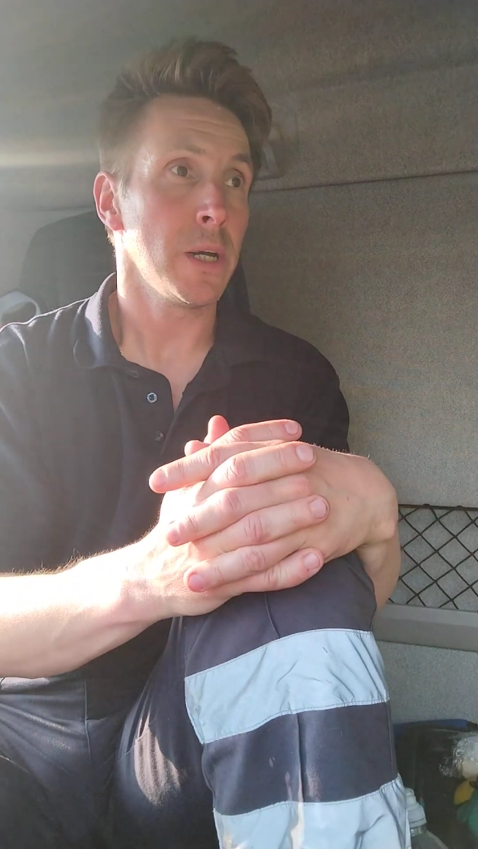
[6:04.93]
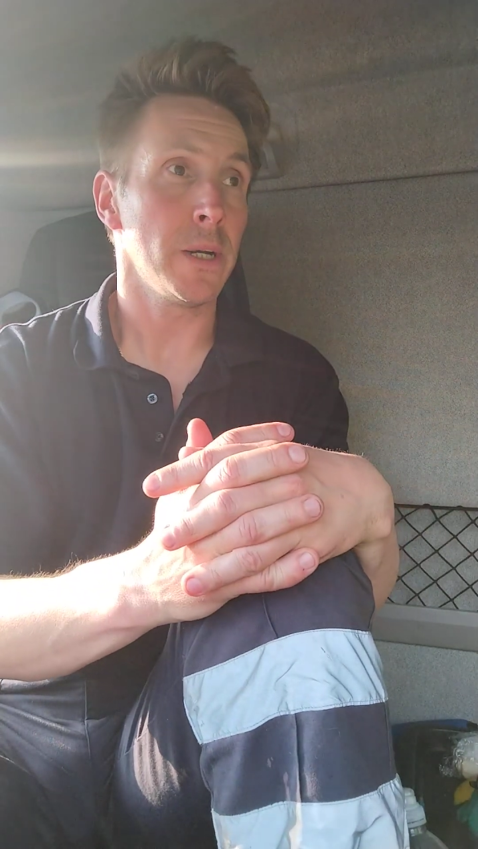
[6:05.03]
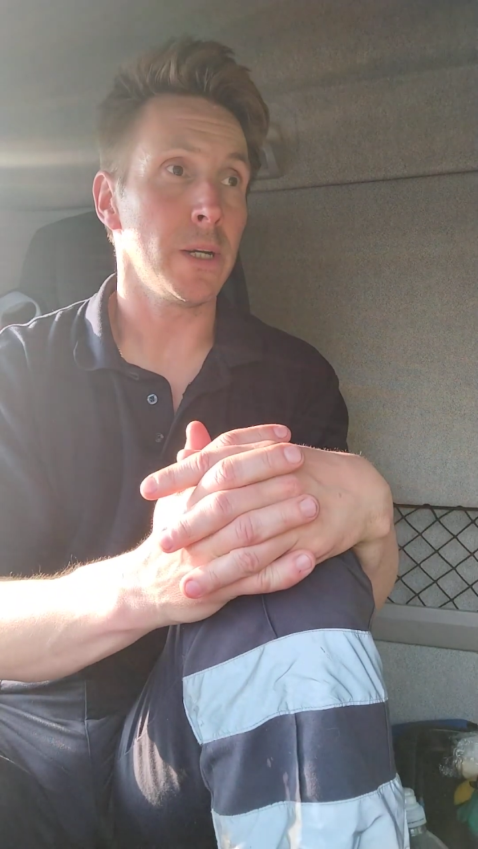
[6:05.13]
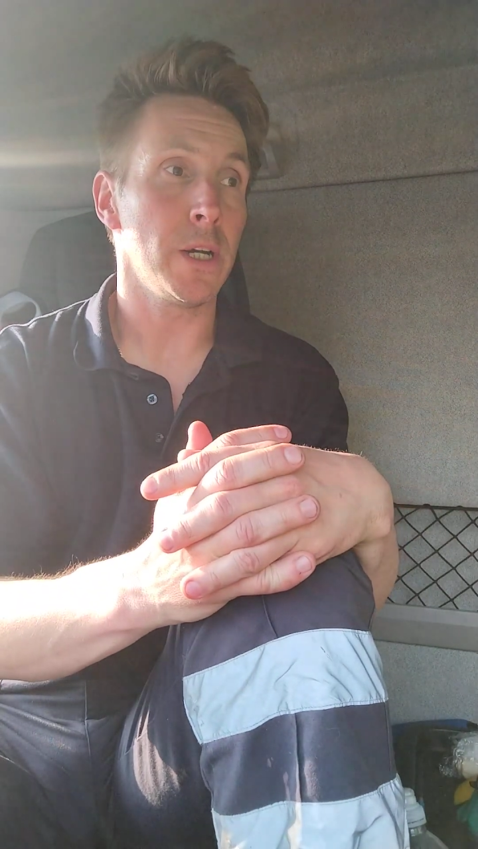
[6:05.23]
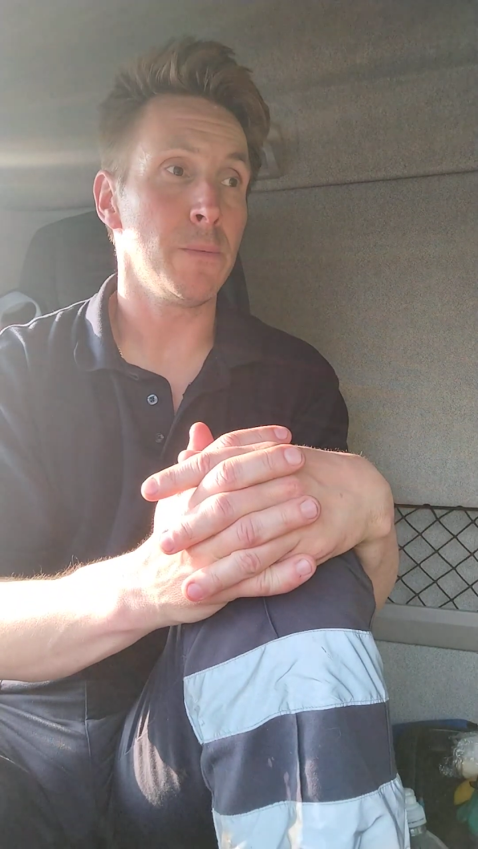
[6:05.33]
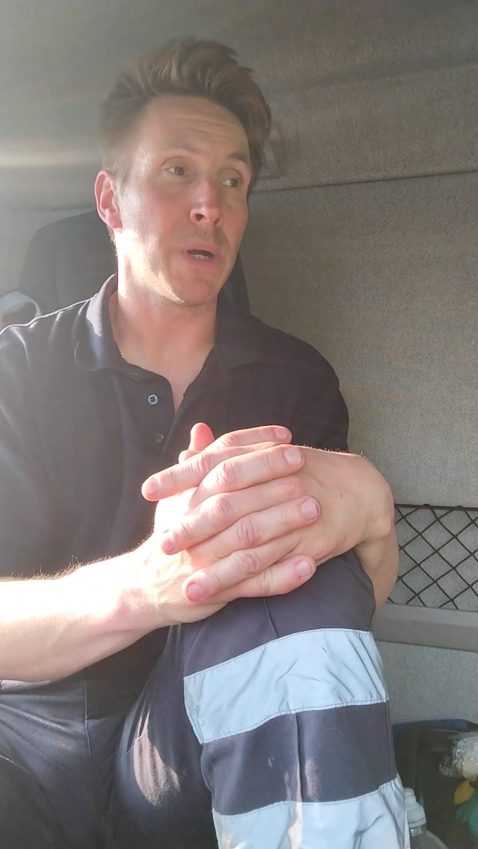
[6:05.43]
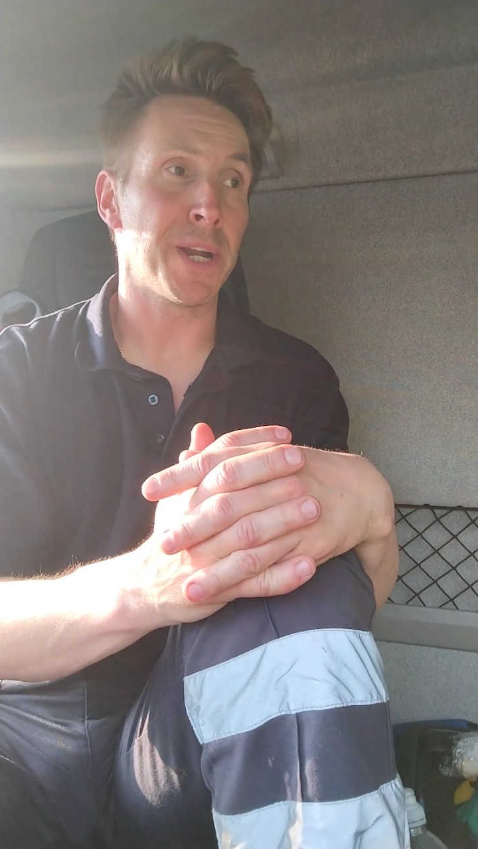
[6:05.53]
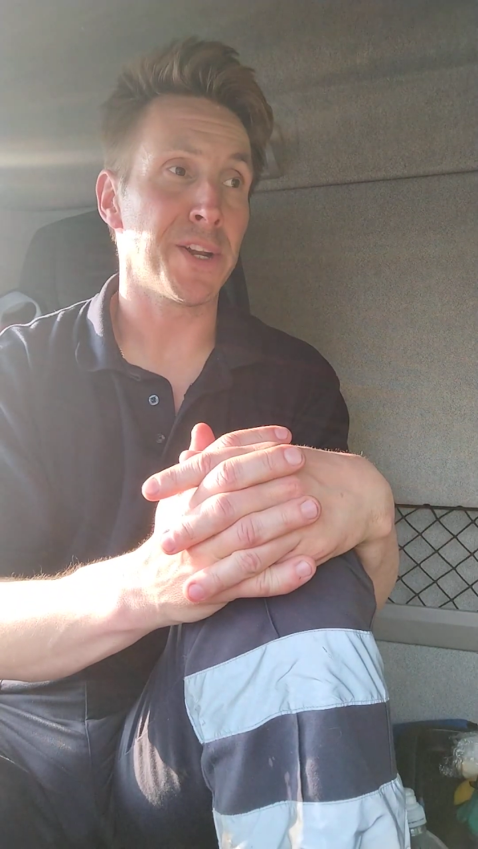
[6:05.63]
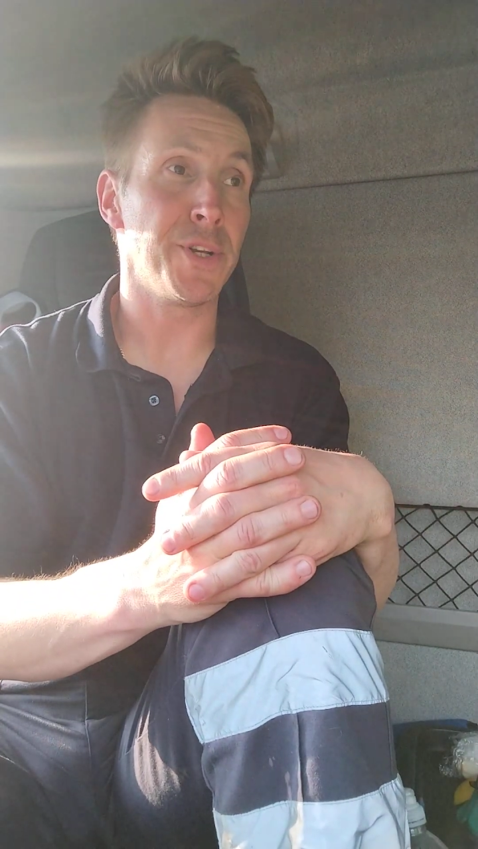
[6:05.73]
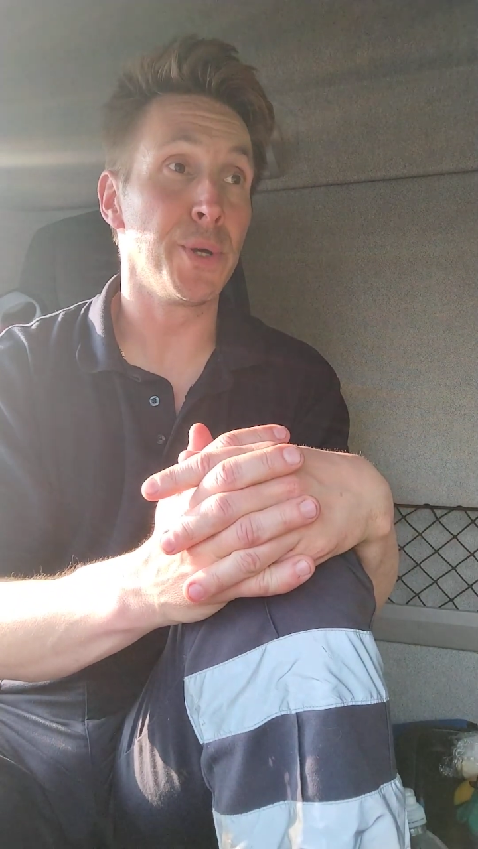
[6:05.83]
And
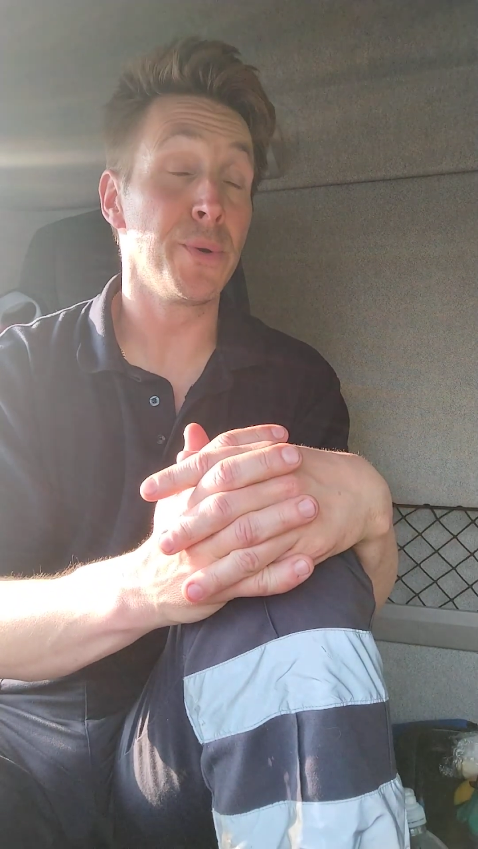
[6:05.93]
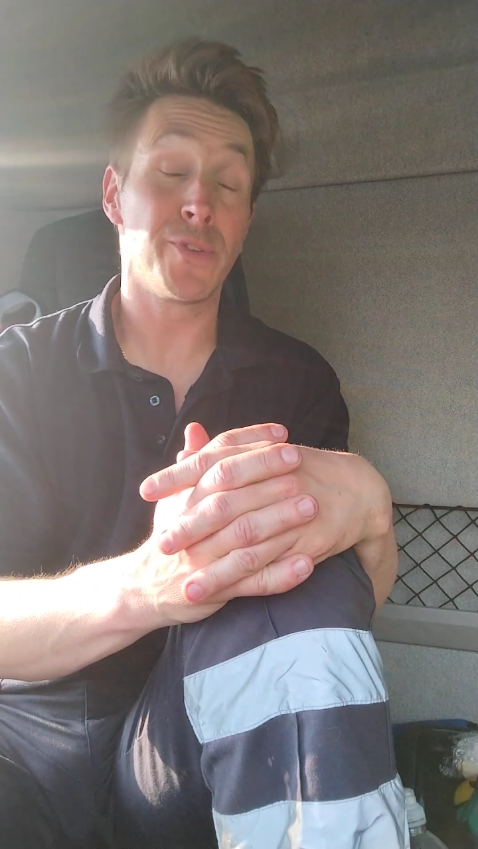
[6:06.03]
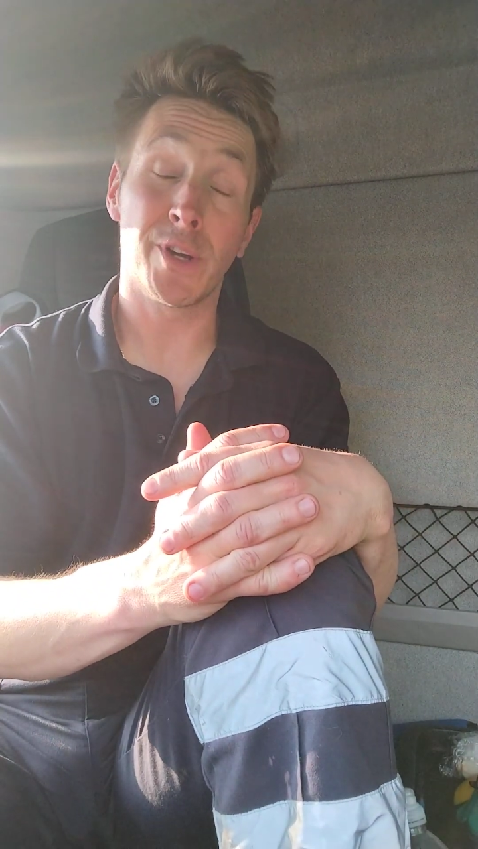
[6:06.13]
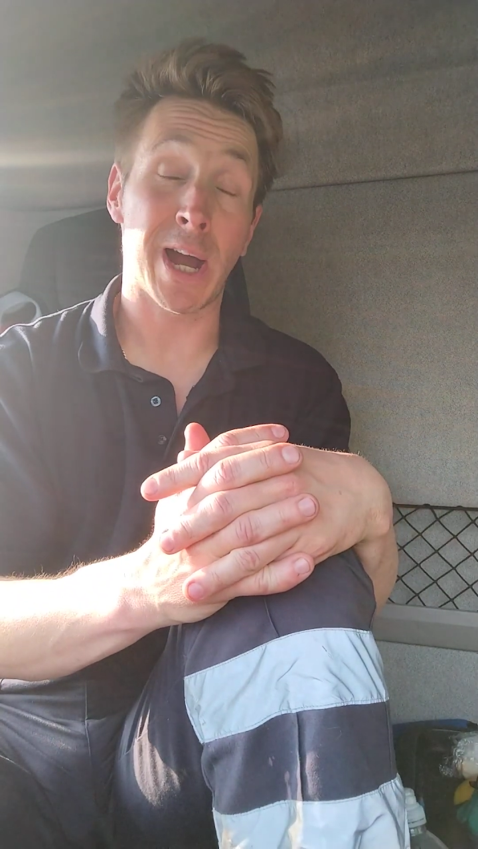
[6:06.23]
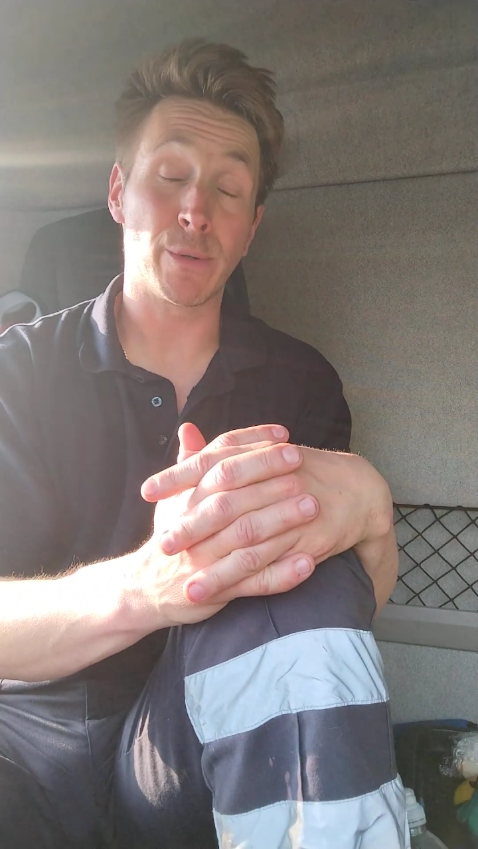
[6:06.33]
I knew that I